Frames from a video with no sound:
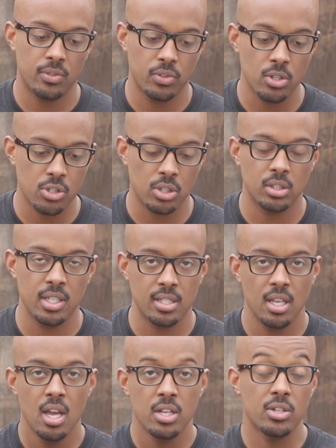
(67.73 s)
If you're a
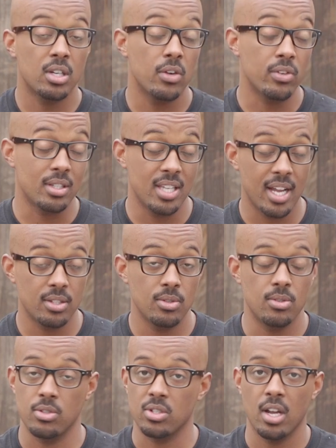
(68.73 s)
journalist, you're covering tech
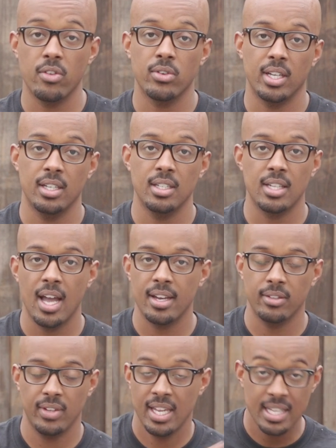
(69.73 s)
news, you're covering any
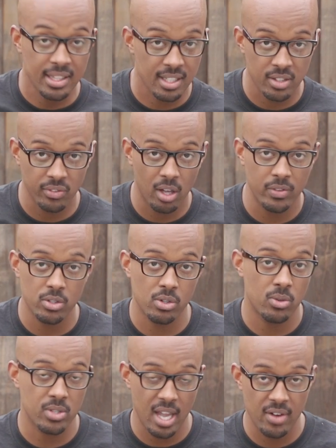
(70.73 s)
kind of anything involving
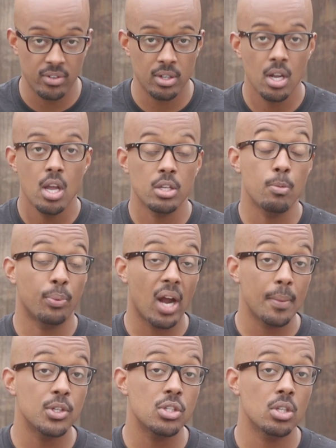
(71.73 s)
drones ever, you
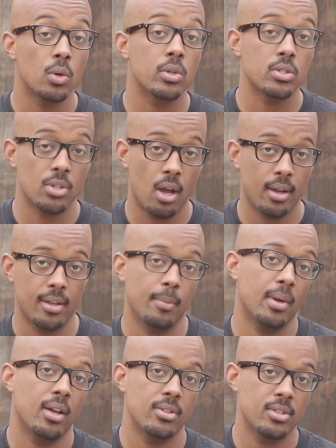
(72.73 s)
probably should know what you're talking
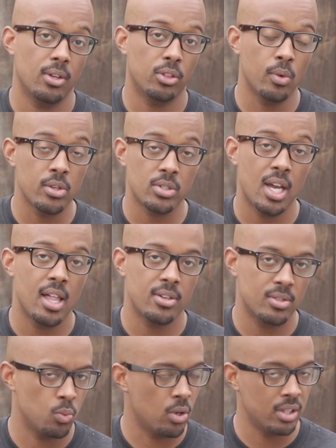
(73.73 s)
about. So
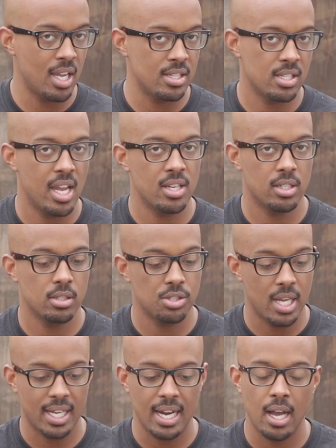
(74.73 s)
$300 worth the education.
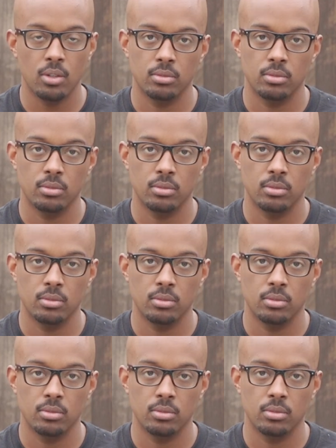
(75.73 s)
Check it out.